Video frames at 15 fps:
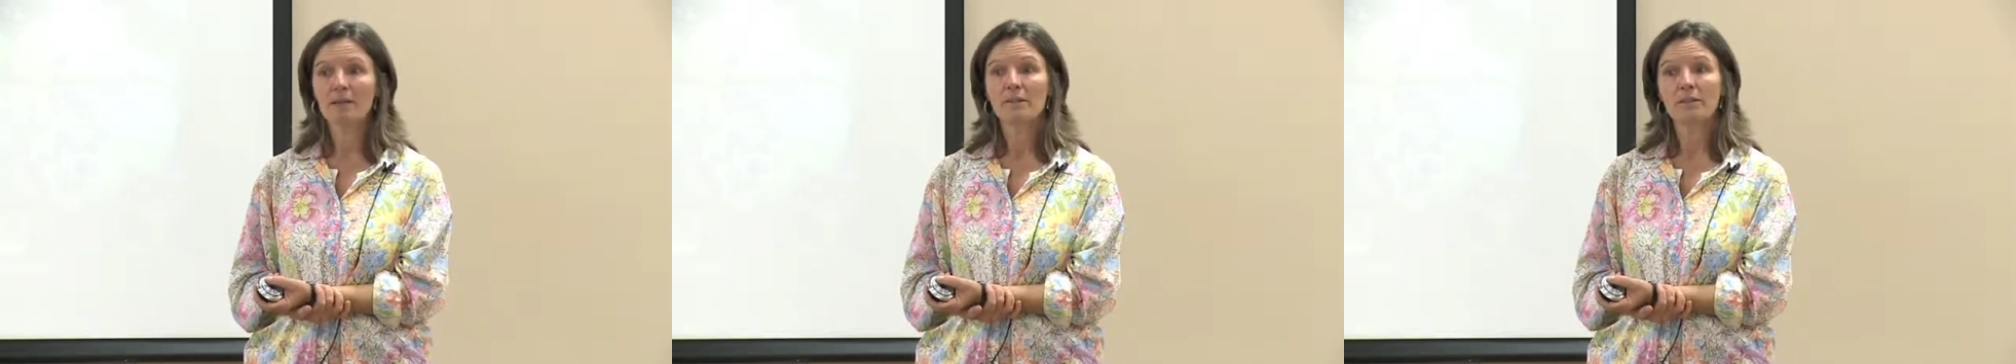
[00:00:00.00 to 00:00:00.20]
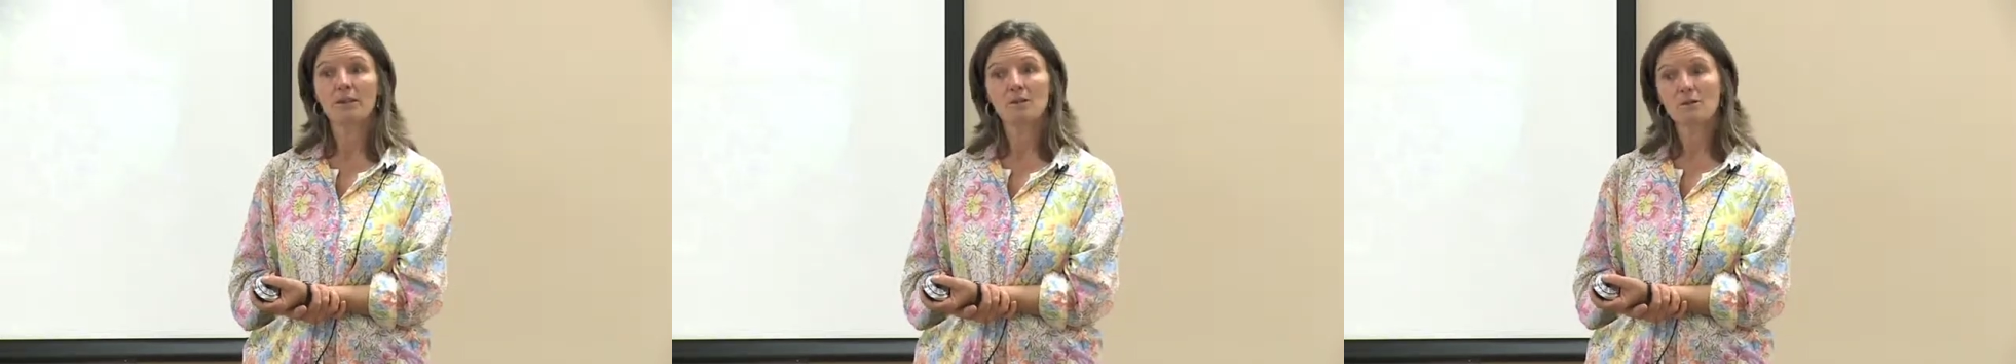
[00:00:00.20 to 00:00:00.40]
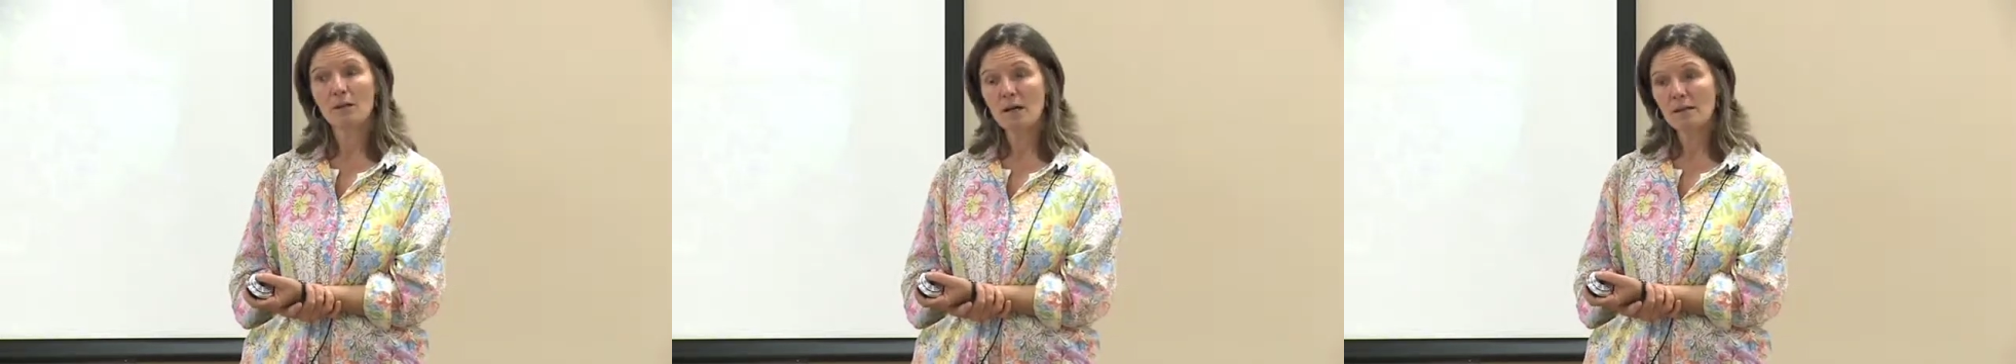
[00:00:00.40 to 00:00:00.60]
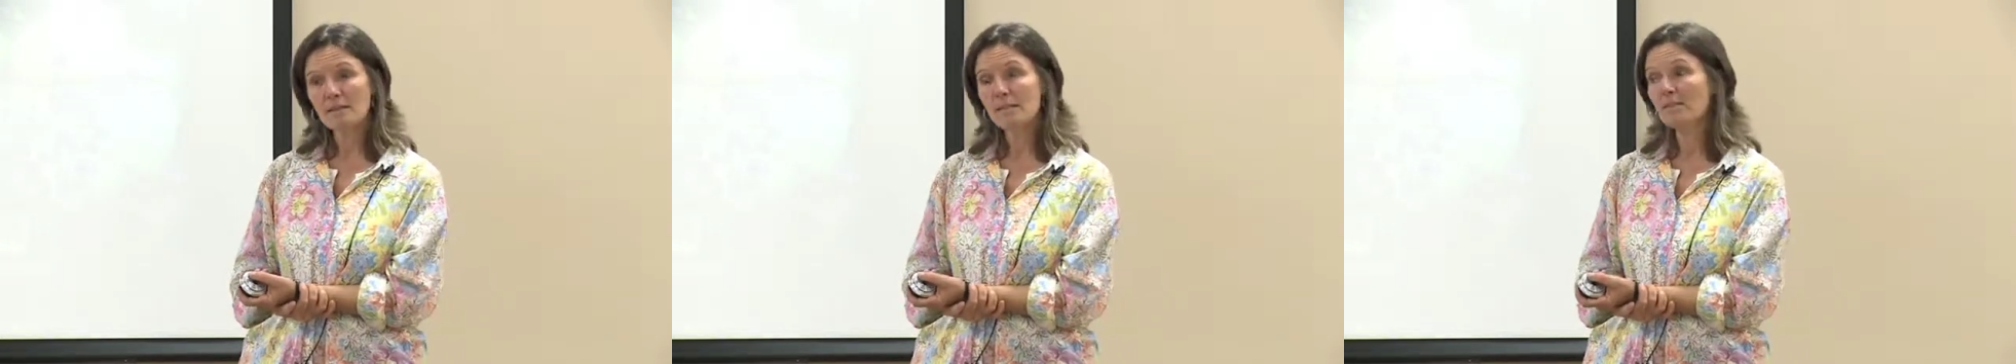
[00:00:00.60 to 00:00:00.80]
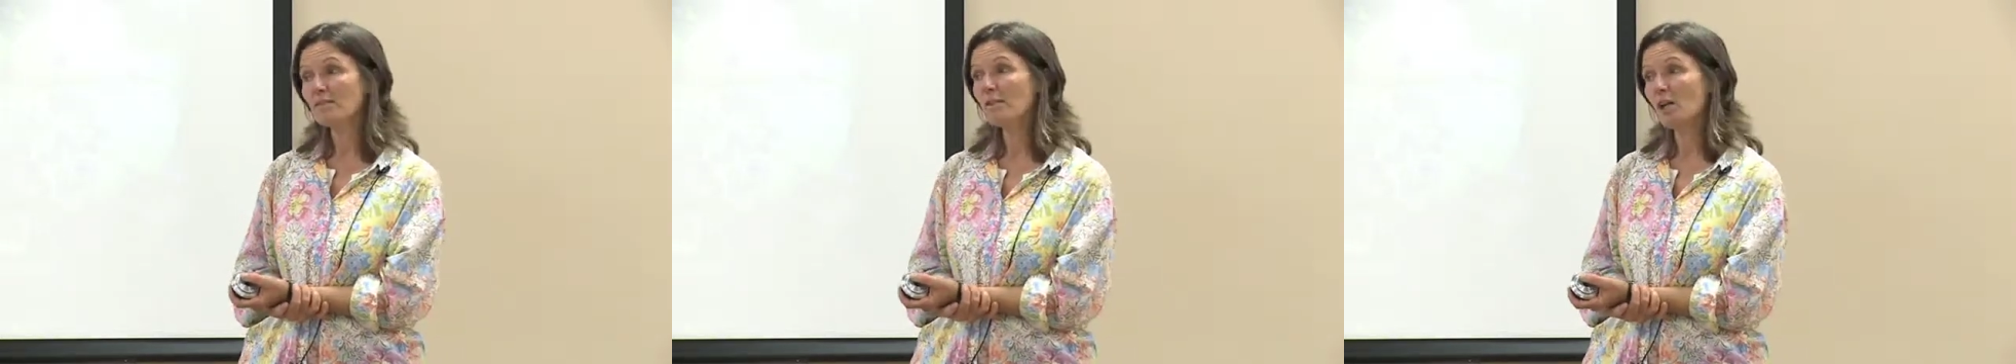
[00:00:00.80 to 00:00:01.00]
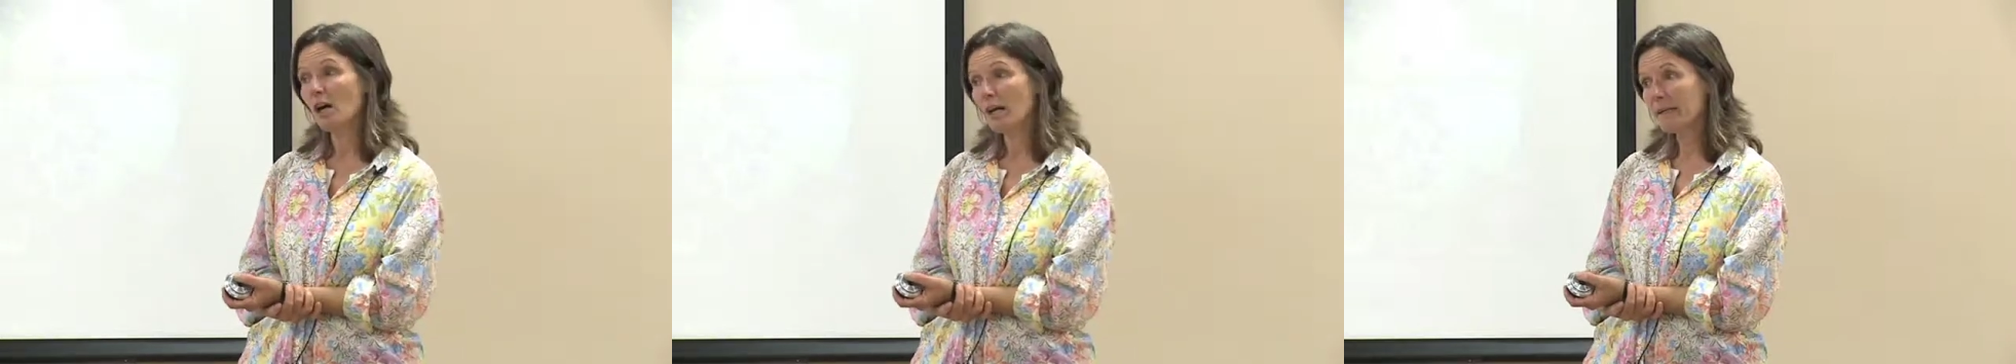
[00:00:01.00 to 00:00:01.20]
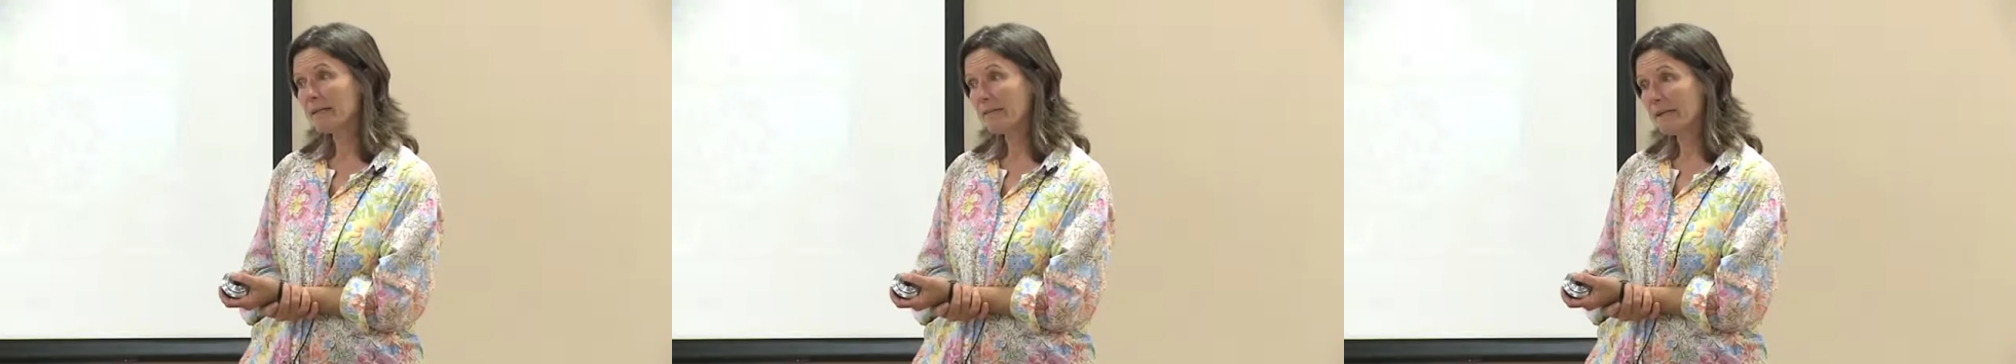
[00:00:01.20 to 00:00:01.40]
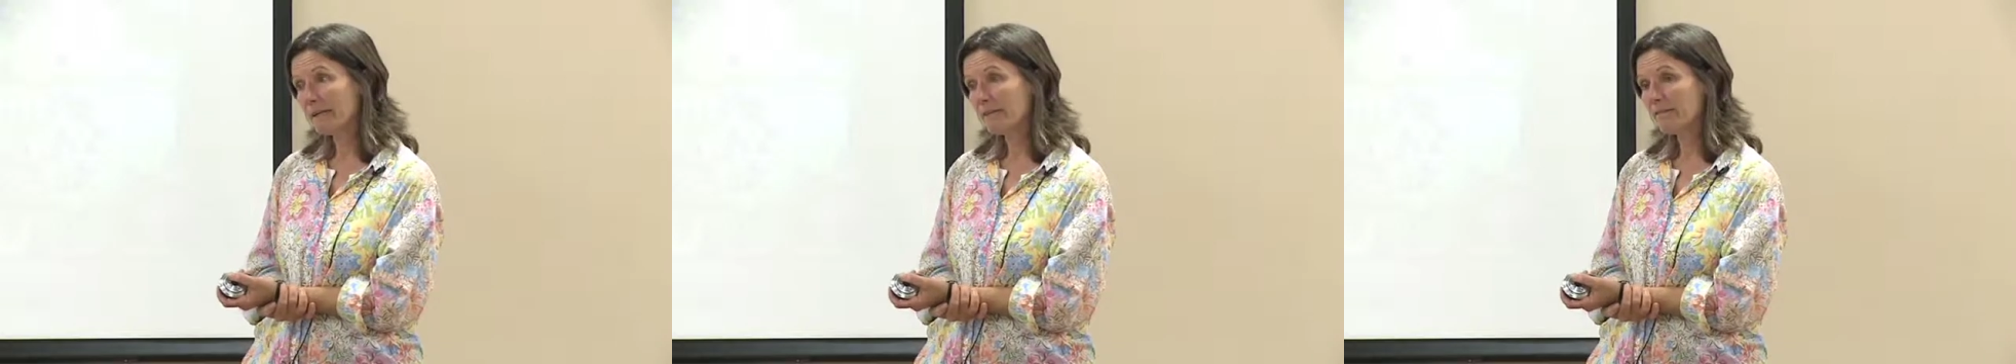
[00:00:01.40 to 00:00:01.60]
There are lots of
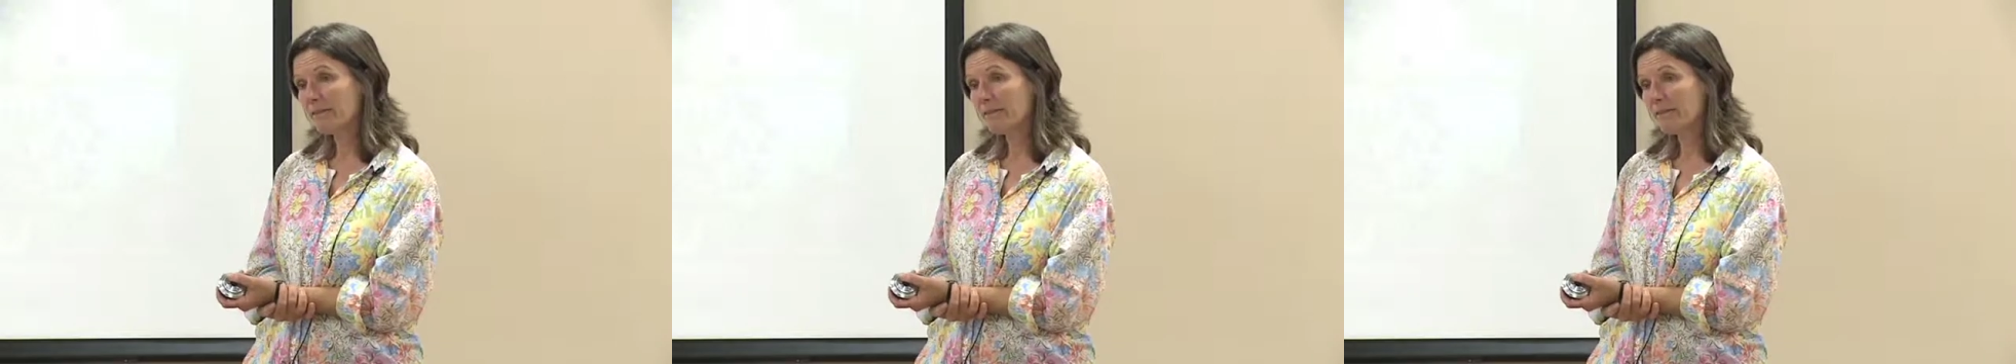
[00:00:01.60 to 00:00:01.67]
non-native